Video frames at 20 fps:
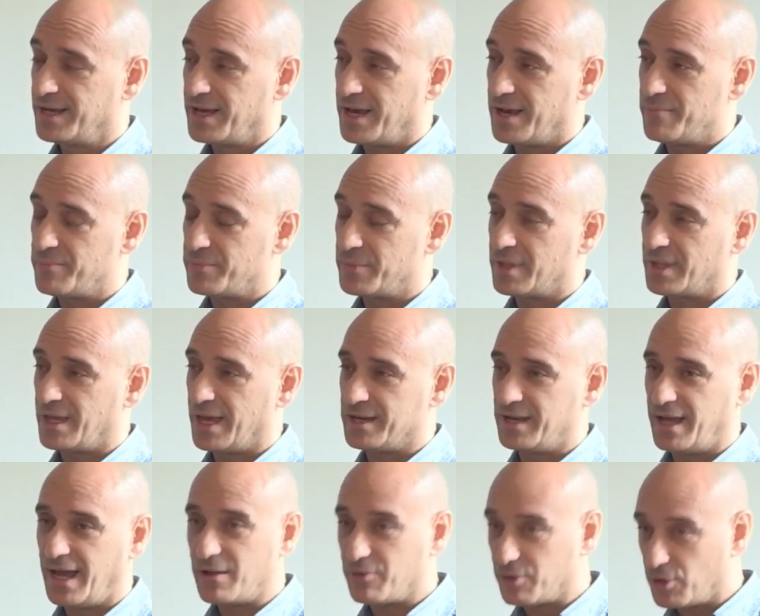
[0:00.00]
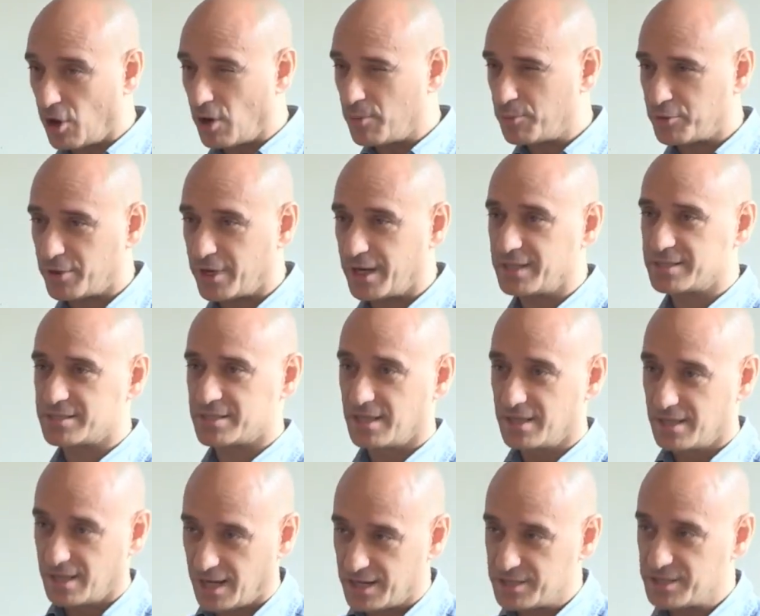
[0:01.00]
and how it operates,
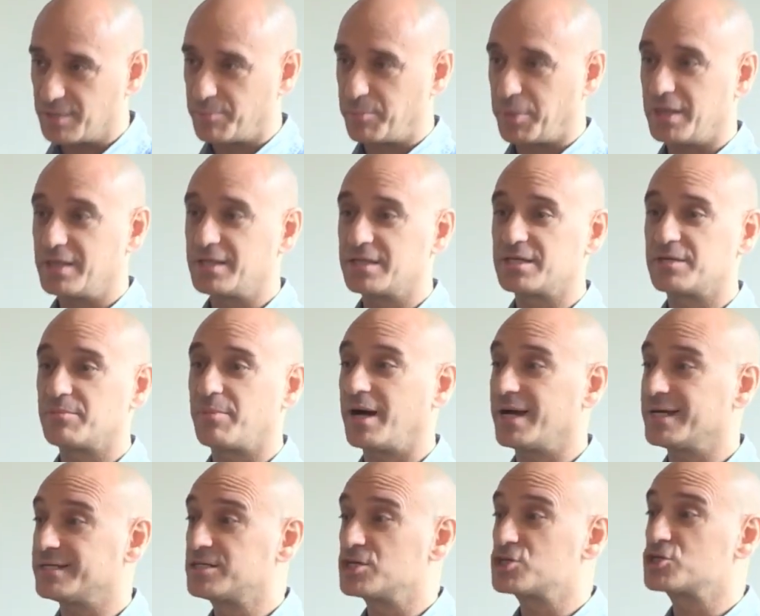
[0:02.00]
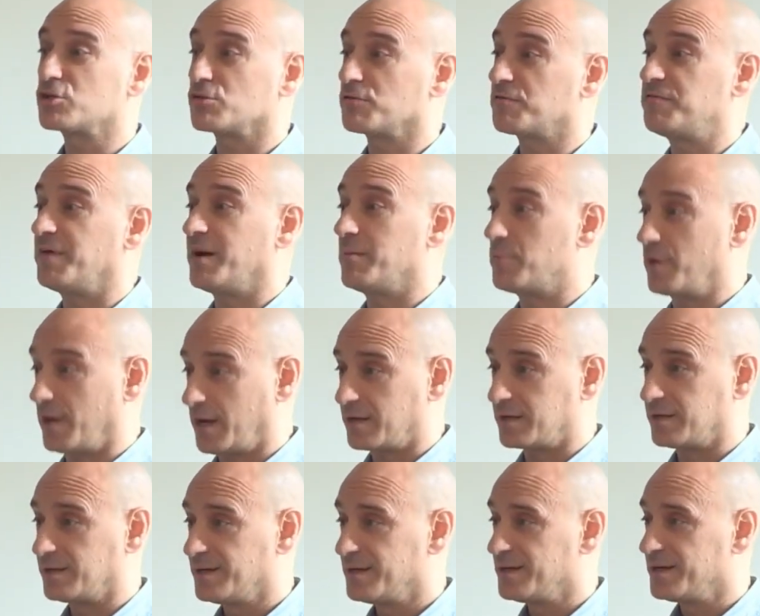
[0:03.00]
underpinned by a digital fabric
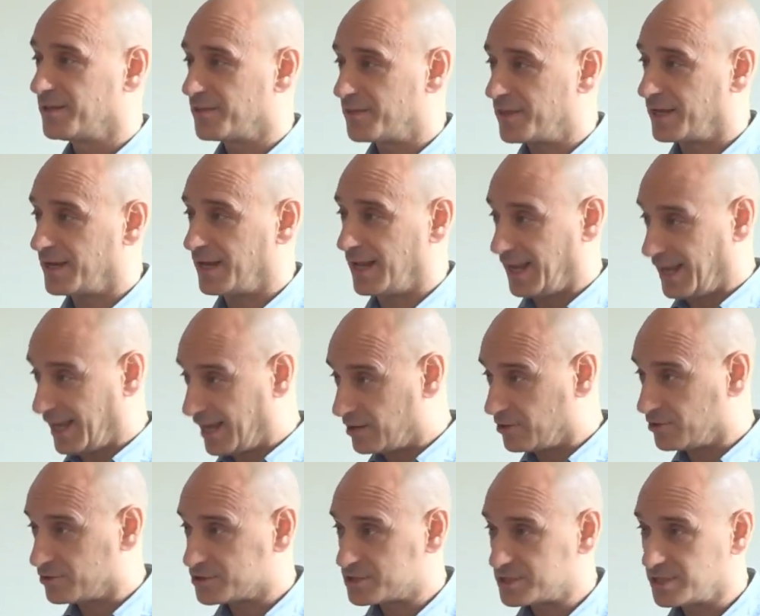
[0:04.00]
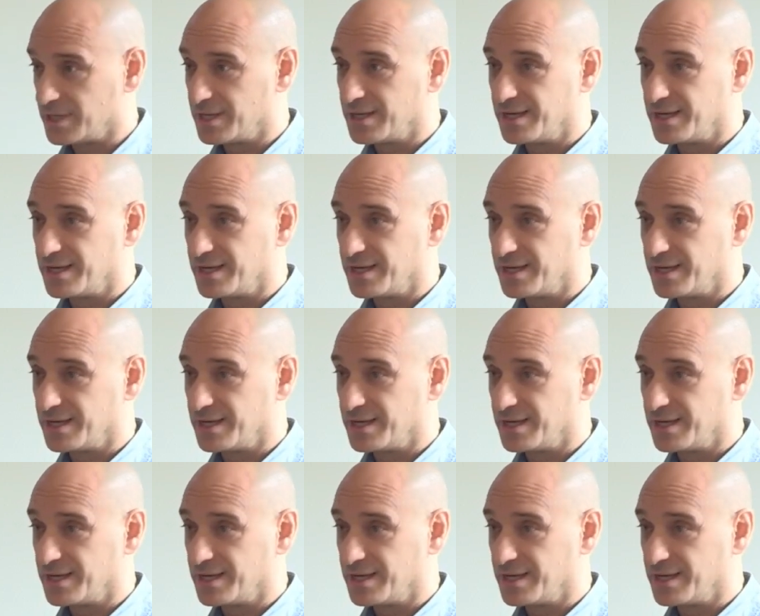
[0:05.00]
that allows